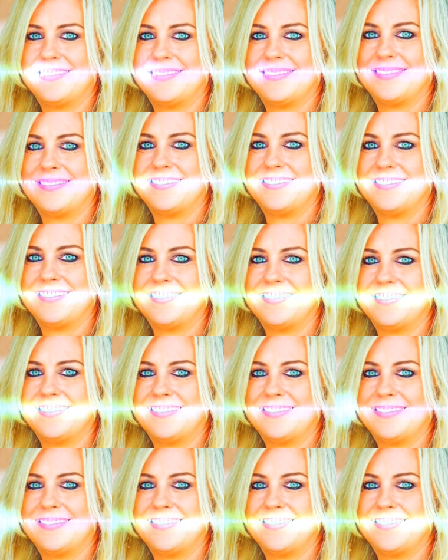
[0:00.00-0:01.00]
And
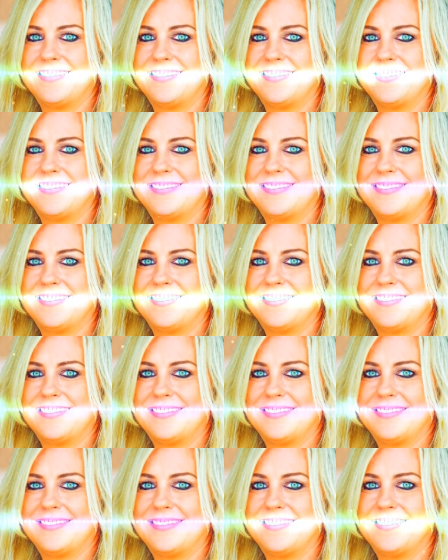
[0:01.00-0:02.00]
ask this light, this
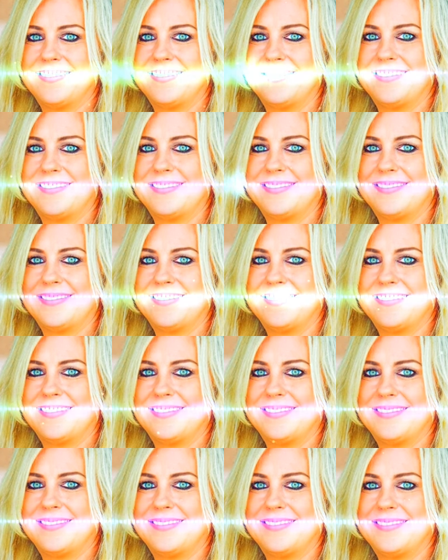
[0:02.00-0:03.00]
abundance
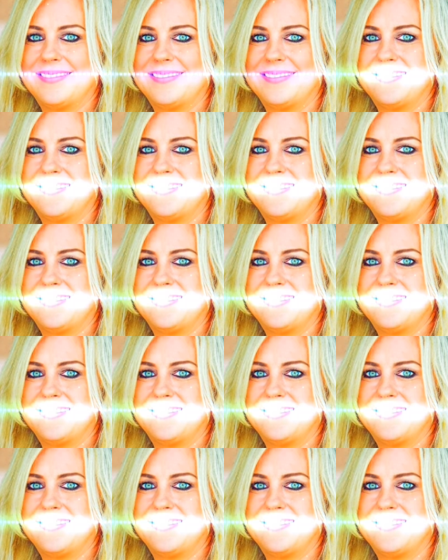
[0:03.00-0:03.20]
frequency,